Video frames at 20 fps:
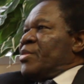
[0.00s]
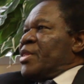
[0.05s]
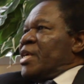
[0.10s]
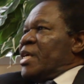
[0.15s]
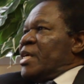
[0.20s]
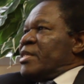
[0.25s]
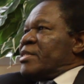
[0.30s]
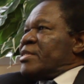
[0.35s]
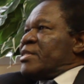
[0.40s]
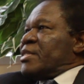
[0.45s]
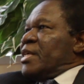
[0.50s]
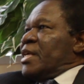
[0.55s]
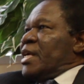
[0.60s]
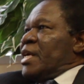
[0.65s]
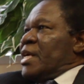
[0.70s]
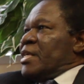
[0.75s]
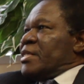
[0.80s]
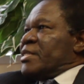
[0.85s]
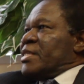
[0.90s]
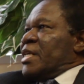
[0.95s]
This
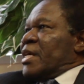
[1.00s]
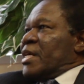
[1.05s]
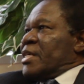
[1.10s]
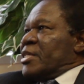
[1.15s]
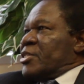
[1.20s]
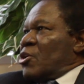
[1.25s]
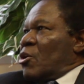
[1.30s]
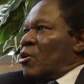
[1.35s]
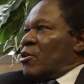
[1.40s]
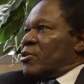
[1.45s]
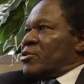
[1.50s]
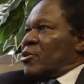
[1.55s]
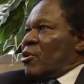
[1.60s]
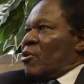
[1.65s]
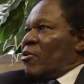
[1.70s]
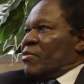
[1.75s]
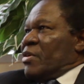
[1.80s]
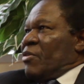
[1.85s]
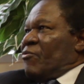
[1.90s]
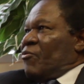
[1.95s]
is the result
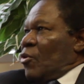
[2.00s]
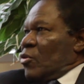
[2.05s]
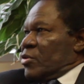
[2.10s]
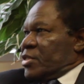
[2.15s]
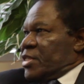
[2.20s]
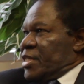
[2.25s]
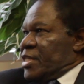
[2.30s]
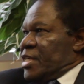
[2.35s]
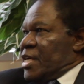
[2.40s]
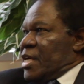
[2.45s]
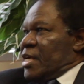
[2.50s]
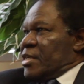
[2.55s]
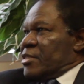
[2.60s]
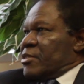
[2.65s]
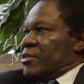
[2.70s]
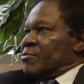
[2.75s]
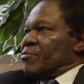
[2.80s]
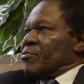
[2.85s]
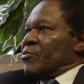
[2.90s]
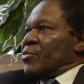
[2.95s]
of the 14
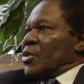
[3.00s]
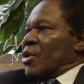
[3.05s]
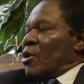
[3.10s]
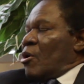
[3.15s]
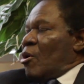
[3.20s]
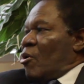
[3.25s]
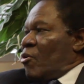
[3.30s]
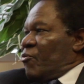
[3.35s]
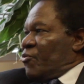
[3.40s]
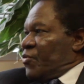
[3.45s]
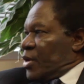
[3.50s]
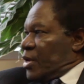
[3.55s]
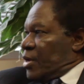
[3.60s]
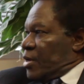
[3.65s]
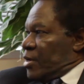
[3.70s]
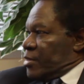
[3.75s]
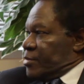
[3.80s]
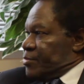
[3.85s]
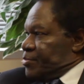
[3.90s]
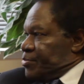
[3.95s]
years of
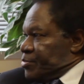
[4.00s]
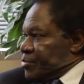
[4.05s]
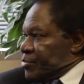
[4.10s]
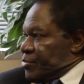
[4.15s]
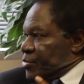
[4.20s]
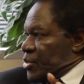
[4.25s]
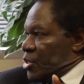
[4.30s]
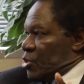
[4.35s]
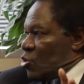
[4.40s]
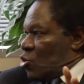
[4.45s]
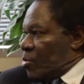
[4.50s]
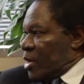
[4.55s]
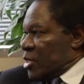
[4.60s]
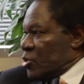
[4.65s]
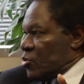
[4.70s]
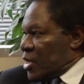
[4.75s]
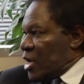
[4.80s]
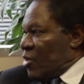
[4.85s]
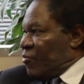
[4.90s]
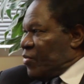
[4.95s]

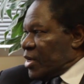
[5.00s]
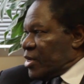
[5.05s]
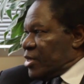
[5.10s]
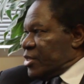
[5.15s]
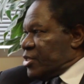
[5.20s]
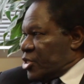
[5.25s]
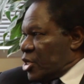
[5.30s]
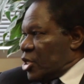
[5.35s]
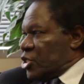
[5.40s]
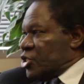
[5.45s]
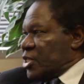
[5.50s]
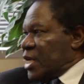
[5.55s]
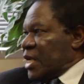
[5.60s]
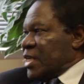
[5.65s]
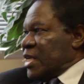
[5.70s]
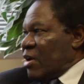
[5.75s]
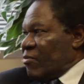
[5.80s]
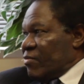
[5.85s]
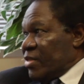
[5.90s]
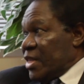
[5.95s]
chromatographic research
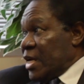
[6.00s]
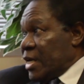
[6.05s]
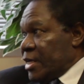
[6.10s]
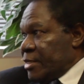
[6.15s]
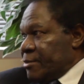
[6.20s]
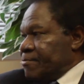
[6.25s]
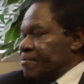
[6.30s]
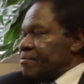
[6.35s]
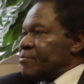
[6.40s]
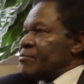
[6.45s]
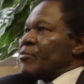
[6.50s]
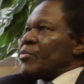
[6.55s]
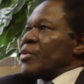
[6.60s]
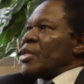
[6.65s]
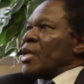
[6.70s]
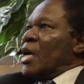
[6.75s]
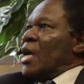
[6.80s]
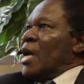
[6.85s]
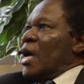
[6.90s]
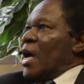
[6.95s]
that I've done,
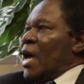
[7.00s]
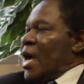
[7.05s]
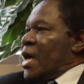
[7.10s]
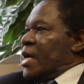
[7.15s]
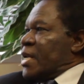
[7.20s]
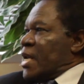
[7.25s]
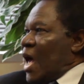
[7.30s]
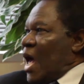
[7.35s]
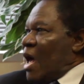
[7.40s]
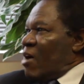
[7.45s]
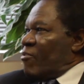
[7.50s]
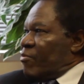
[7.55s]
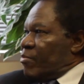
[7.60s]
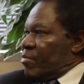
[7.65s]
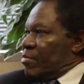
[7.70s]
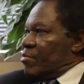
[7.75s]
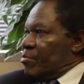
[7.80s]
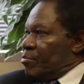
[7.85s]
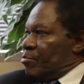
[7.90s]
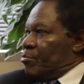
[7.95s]
and I've
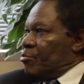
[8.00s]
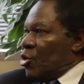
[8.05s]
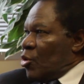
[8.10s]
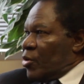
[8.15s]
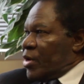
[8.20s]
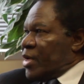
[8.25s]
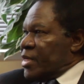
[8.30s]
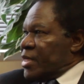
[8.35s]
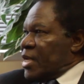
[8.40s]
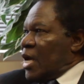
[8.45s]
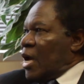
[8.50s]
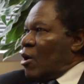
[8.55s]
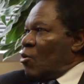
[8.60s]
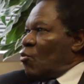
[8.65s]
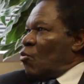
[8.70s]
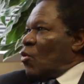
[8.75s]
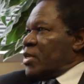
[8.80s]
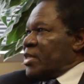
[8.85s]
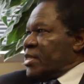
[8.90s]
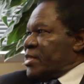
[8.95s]
broken
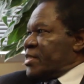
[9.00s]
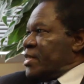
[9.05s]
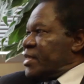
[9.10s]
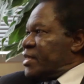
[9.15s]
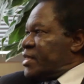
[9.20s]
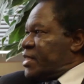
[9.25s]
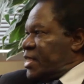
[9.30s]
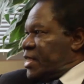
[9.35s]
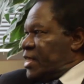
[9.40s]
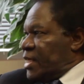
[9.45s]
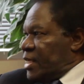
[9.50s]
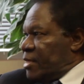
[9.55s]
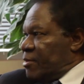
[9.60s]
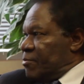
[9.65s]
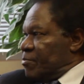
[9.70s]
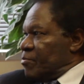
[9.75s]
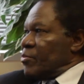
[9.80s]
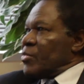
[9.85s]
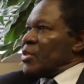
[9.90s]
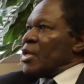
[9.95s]
down what is in
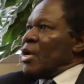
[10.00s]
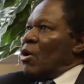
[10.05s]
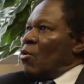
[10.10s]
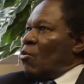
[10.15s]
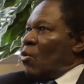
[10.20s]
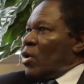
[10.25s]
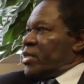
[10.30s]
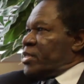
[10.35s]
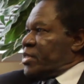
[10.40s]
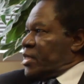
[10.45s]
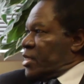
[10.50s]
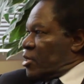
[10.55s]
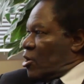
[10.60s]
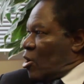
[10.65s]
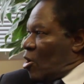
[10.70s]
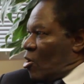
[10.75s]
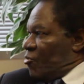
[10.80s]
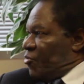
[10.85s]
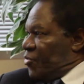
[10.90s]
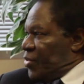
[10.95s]
tea, what is in
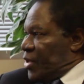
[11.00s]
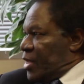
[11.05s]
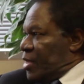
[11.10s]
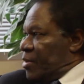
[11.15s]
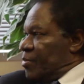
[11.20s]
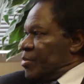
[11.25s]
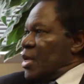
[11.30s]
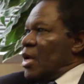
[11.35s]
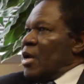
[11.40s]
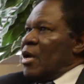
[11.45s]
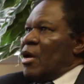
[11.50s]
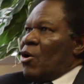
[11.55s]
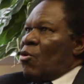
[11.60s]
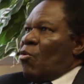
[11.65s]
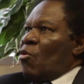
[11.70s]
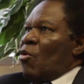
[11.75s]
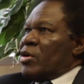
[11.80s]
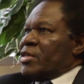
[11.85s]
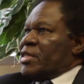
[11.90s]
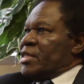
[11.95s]
coffee,
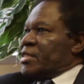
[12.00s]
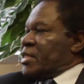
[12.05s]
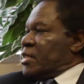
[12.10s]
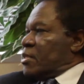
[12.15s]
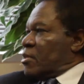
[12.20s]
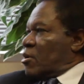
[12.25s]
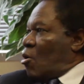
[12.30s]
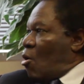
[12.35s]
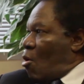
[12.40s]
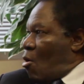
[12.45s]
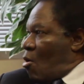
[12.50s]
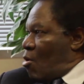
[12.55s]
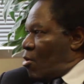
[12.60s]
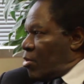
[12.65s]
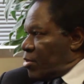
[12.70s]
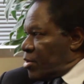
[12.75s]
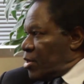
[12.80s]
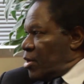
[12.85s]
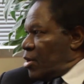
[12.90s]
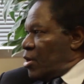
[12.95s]
what is in
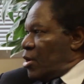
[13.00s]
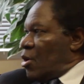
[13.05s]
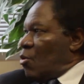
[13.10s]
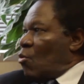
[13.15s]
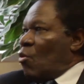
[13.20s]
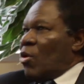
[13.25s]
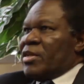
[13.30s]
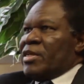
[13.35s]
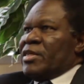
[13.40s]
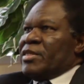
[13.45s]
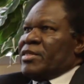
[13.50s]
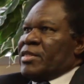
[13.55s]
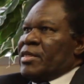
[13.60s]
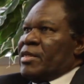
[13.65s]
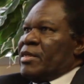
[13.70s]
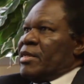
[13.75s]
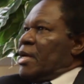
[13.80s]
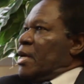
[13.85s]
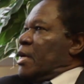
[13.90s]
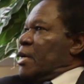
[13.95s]
corn, what is
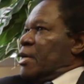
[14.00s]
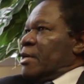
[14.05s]
in